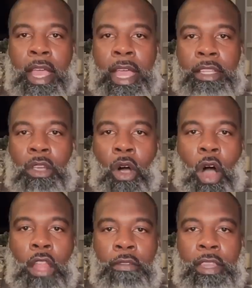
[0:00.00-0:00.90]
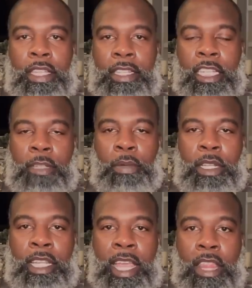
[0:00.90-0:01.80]
And so all of these things put
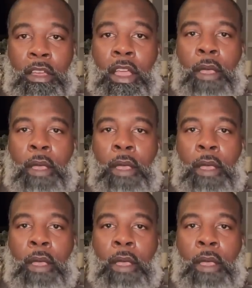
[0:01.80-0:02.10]
together,